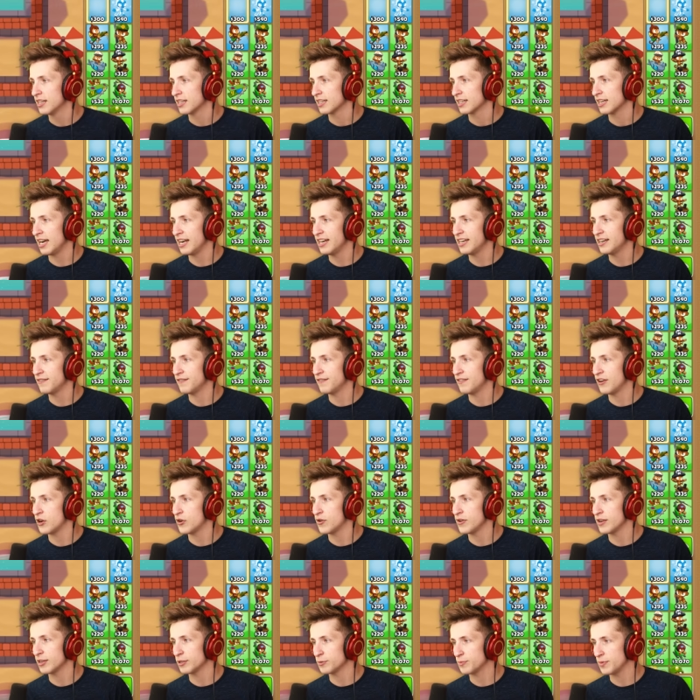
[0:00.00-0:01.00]
Kind of
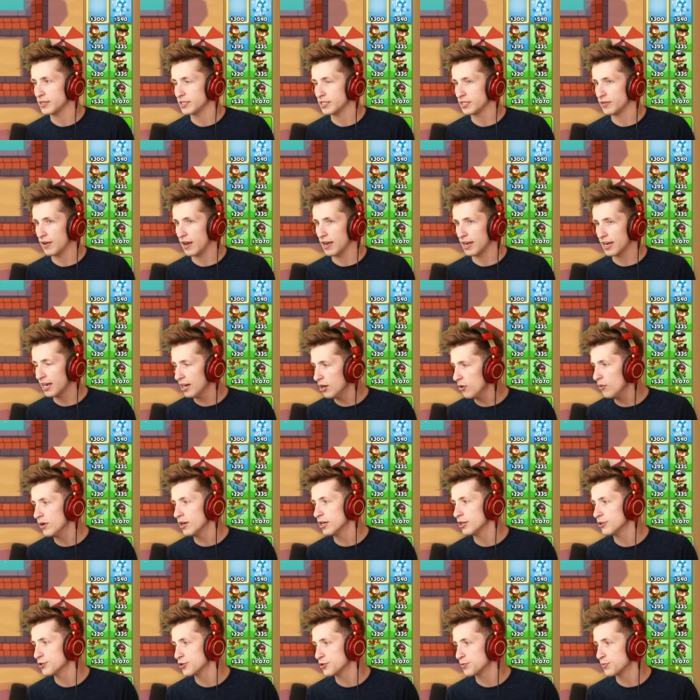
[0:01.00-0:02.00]
very expensive. I kind of
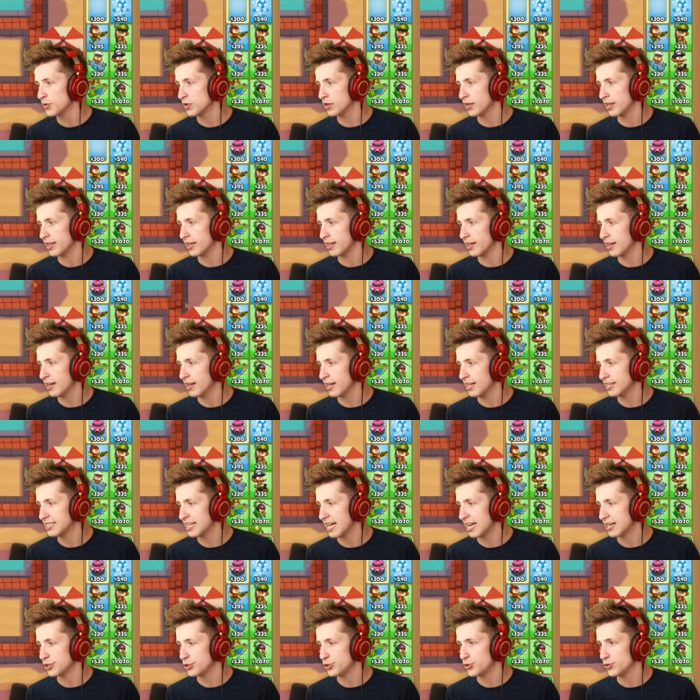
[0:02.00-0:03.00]
want to just put, like,
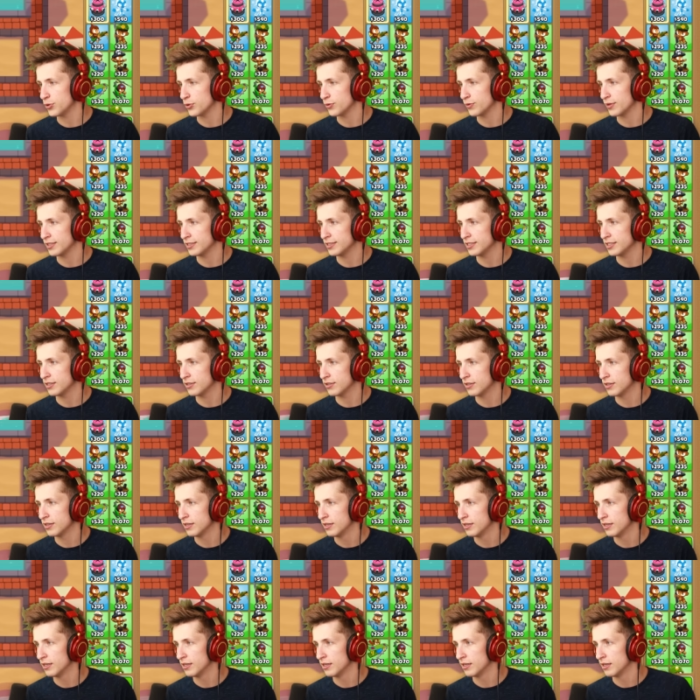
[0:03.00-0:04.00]
attack shooter right there.
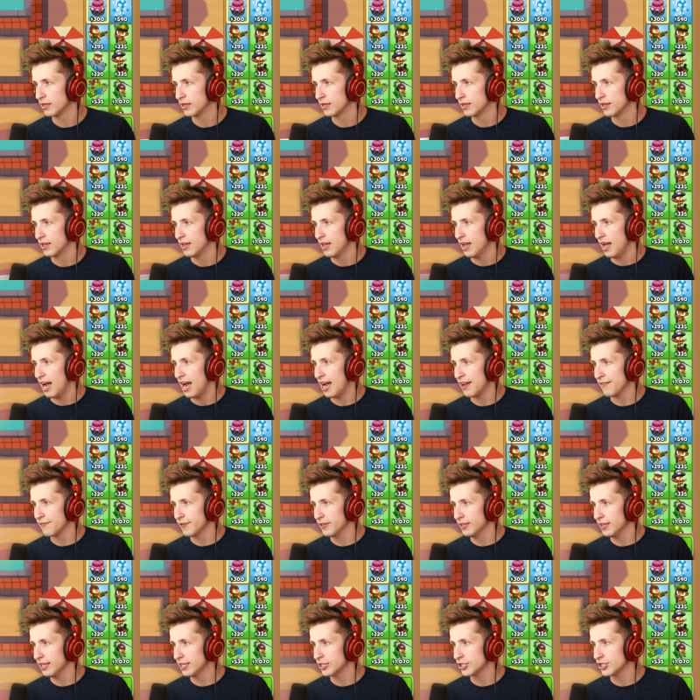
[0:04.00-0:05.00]
I
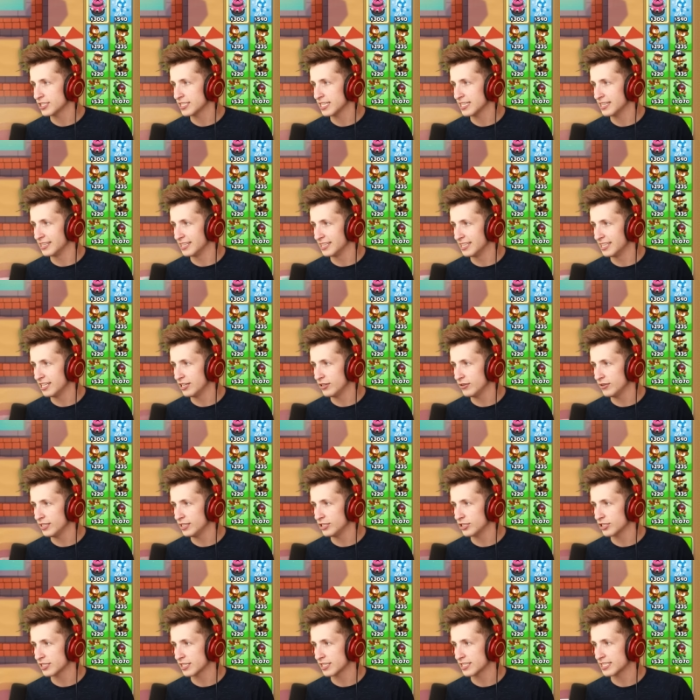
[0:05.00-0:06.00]
feel like just literally
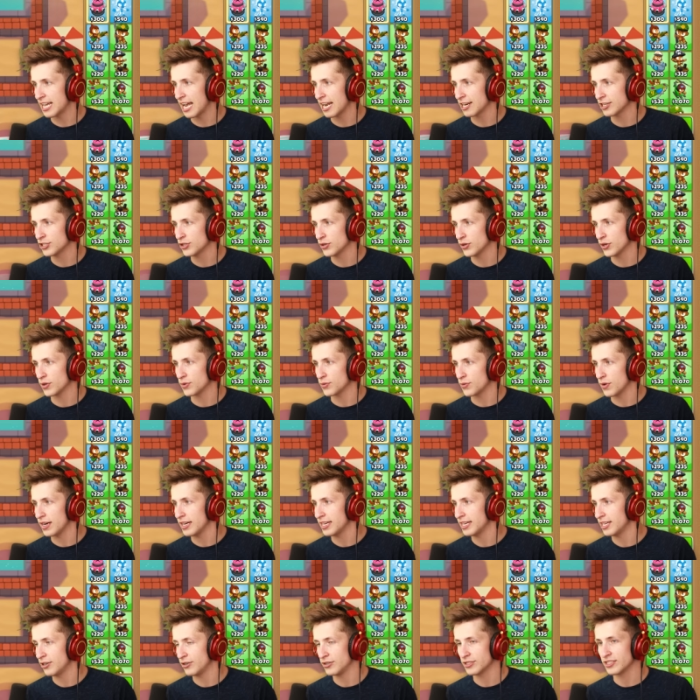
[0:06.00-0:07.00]
just attack shooter
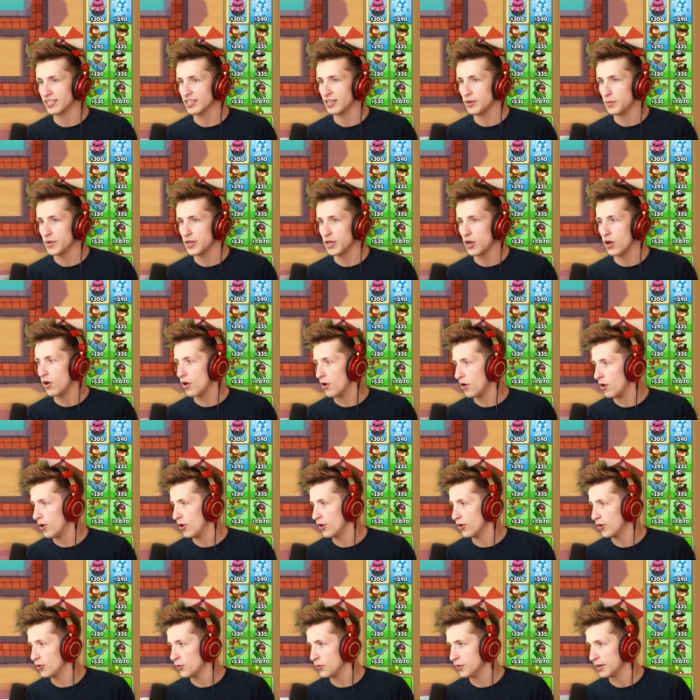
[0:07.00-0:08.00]
right here is going to be
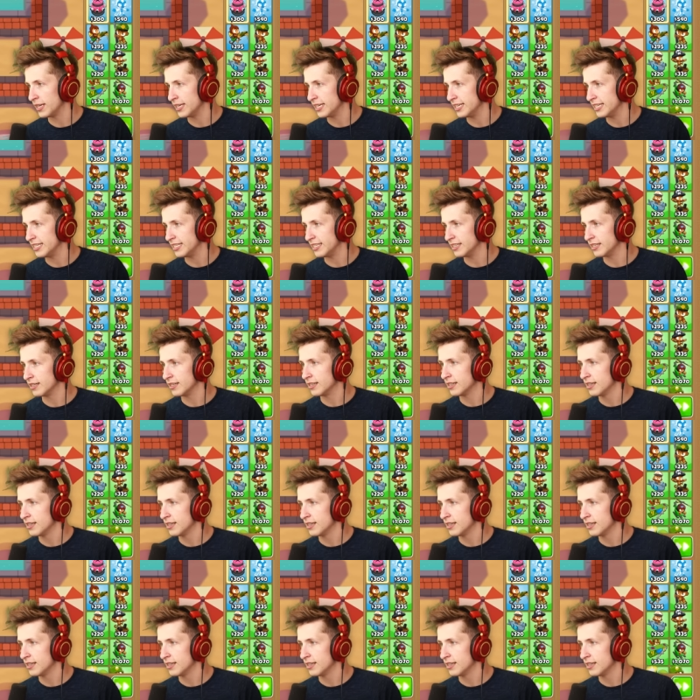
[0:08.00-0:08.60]
all we need.